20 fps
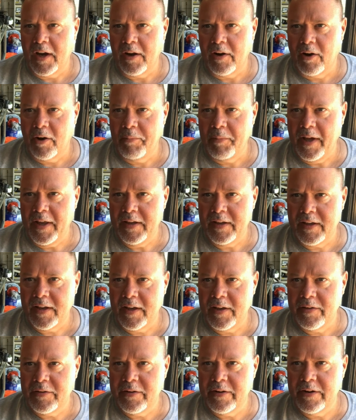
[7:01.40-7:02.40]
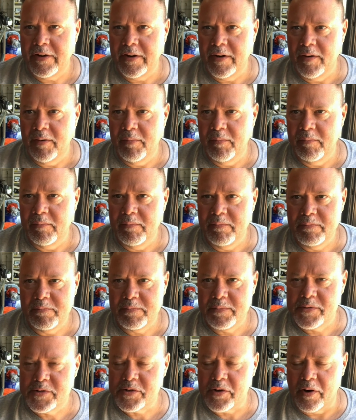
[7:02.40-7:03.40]
it all back together,
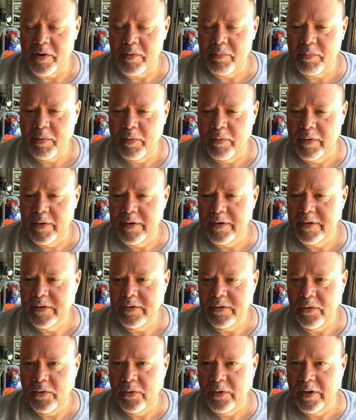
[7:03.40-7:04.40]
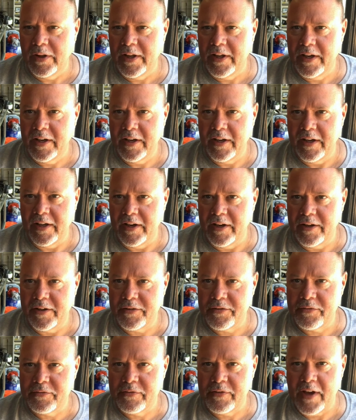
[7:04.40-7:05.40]
started pouring oil in it, and
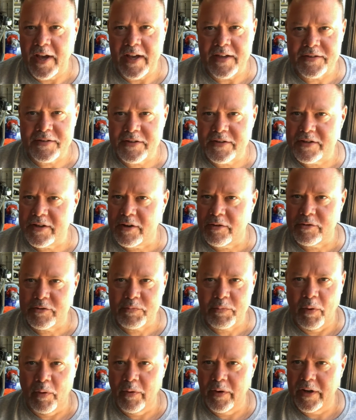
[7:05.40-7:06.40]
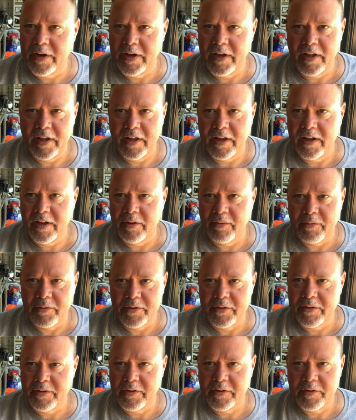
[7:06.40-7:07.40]
as fast as I was pouring it in, it
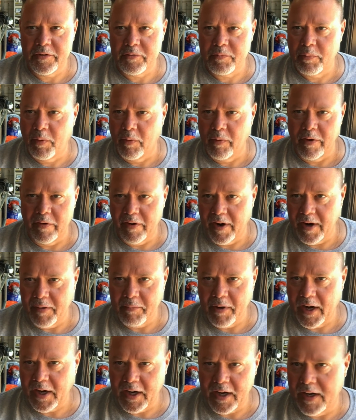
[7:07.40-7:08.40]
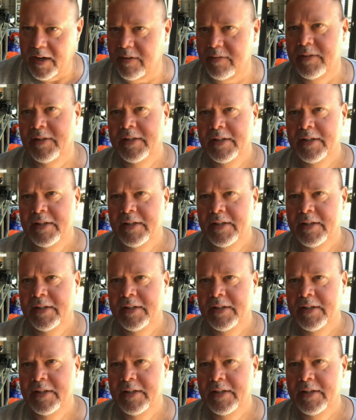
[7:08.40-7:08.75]
was pouring right back out.